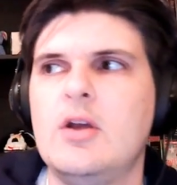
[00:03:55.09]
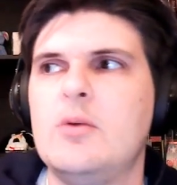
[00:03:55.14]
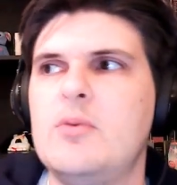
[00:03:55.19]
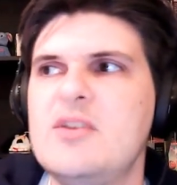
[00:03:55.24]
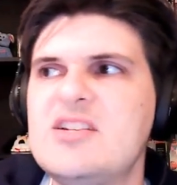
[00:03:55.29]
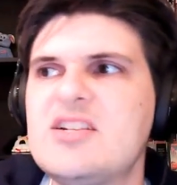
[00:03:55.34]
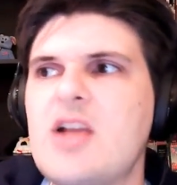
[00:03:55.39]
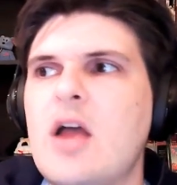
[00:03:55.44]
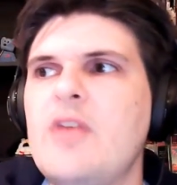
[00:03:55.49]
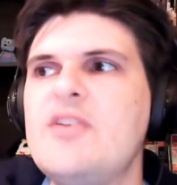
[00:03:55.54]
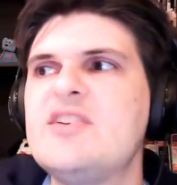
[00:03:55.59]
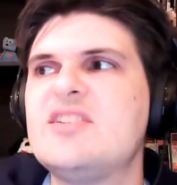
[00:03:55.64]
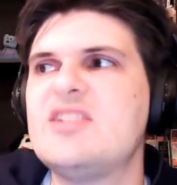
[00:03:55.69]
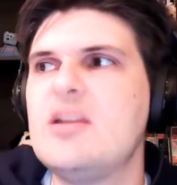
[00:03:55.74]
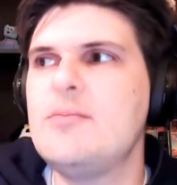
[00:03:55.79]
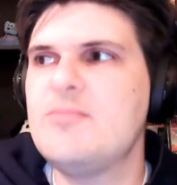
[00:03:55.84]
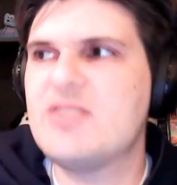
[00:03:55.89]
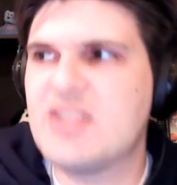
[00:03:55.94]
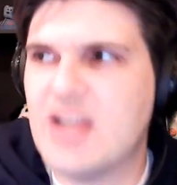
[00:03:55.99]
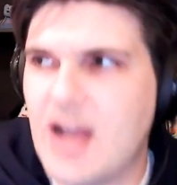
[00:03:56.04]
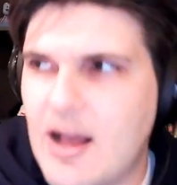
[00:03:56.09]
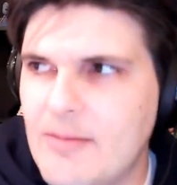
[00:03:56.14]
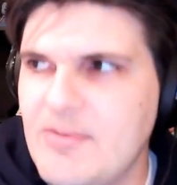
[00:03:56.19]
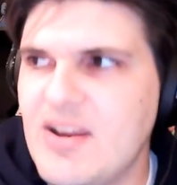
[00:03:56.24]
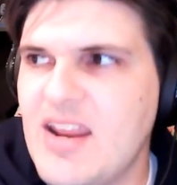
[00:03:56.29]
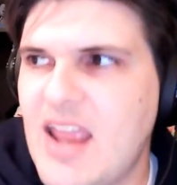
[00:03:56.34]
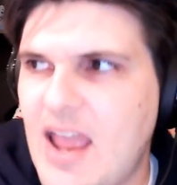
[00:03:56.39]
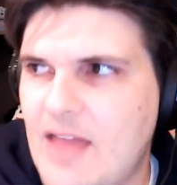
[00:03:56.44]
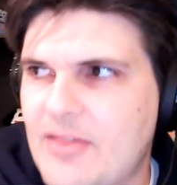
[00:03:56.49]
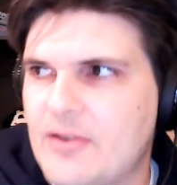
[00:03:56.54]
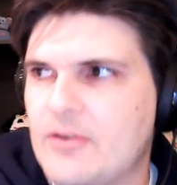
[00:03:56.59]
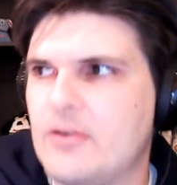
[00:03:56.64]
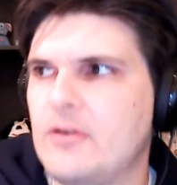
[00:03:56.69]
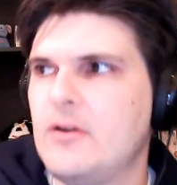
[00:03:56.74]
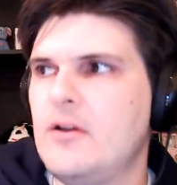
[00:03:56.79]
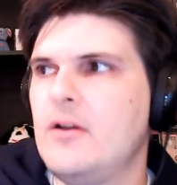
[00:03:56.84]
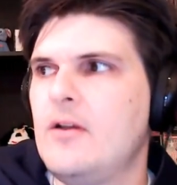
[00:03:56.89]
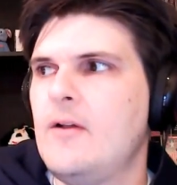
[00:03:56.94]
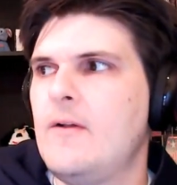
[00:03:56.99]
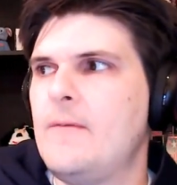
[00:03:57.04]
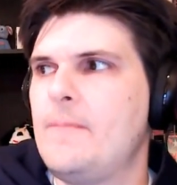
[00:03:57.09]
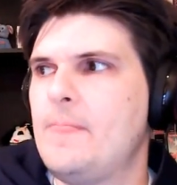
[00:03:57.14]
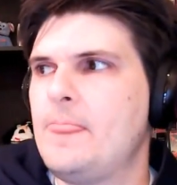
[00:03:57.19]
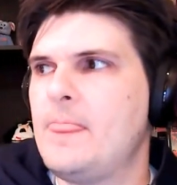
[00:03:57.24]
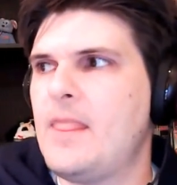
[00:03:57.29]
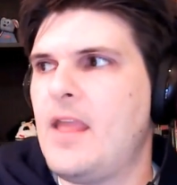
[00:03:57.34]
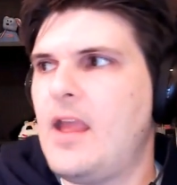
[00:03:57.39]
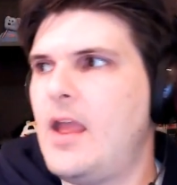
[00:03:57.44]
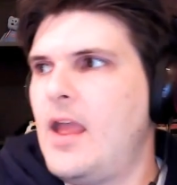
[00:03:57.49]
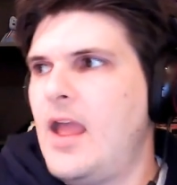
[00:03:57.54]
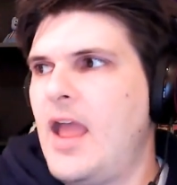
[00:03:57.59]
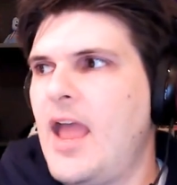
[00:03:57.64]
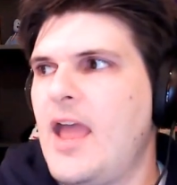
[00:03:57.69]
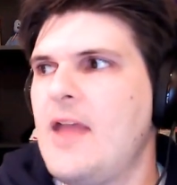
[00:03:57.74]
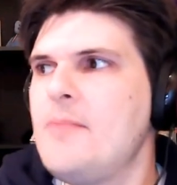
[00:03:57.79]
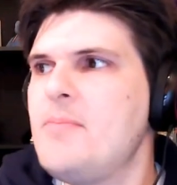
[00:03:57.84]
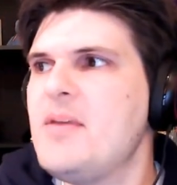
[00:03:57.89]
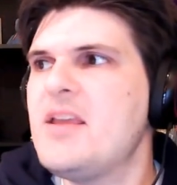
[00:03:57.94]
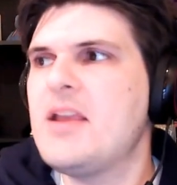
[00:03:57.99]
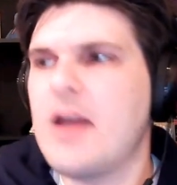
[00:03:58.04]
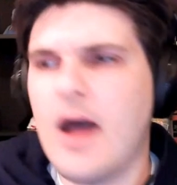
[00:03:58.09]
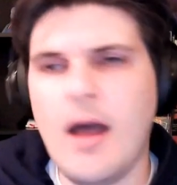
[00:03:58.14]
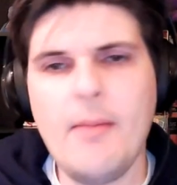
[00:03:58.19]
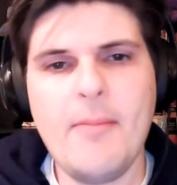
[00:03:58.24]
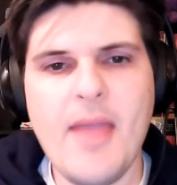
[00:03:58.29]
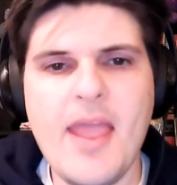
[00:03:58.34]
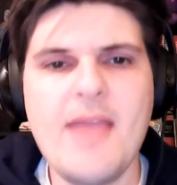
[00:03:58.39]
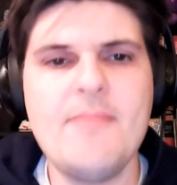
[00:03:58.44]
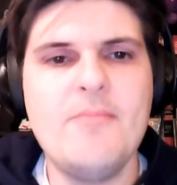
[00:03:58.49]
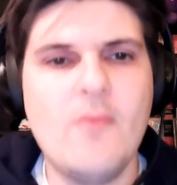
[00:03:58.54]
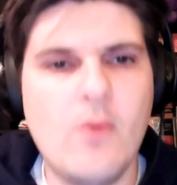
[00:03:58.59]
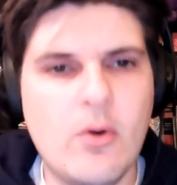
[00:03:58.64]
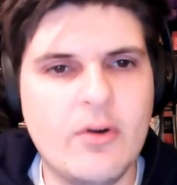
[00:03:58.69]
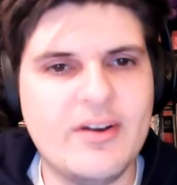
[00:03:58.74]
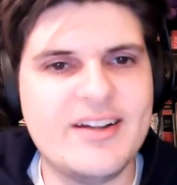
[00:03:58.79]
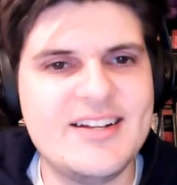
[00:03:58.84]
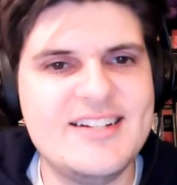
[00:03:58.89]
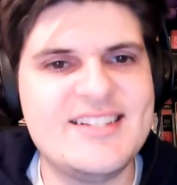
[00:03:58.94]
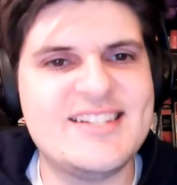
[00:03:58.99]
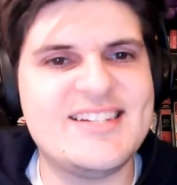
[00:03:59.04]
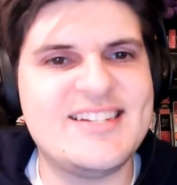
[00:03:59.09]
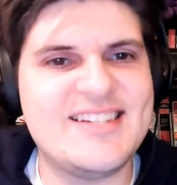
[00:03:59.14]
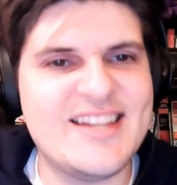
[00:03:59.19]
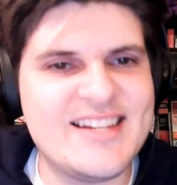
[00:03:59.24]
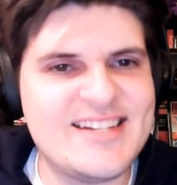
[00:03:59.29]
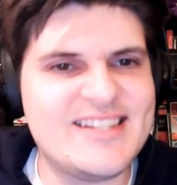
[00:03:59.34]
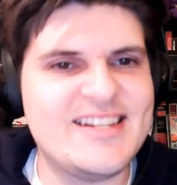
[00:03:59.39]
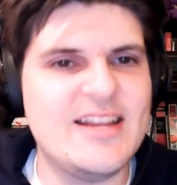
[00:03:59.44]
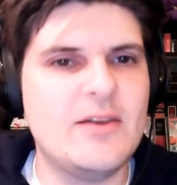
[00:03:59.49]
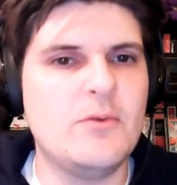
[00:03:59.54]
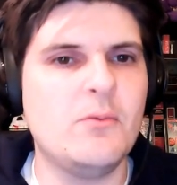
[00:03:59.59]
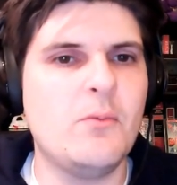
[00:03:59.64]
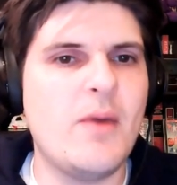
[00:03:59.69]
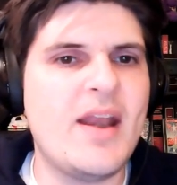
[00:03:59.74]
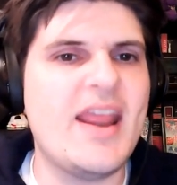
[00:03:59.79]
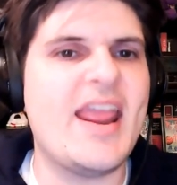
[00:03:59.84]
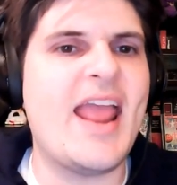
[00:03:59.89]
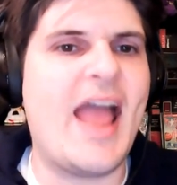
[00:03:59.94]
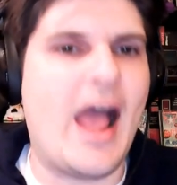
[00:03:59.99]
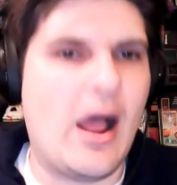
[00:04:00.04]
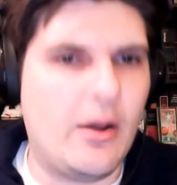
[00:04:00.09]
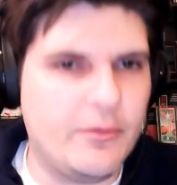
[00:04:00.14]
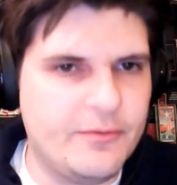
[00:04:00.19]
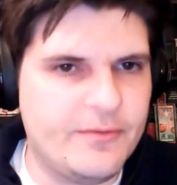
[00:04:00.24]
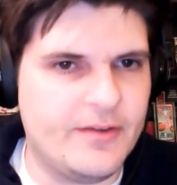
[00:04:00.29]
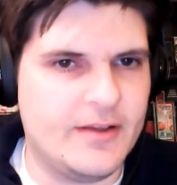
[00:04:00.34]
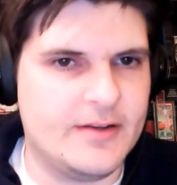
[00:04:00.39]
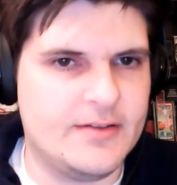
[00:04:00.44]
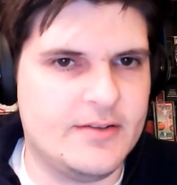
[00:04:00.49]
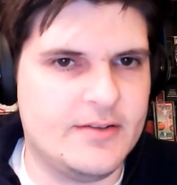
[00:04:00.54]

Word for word: We saw this team come together and become a more consistent winning outfit.